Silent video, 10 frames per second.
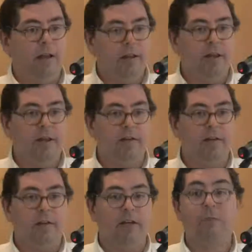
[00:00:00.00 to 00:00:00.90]
In the
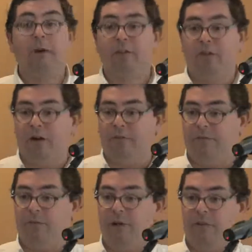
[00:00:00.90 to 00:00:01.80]
end, it pays
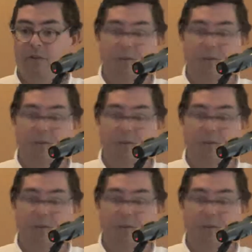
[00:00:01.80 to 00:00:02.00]
off to have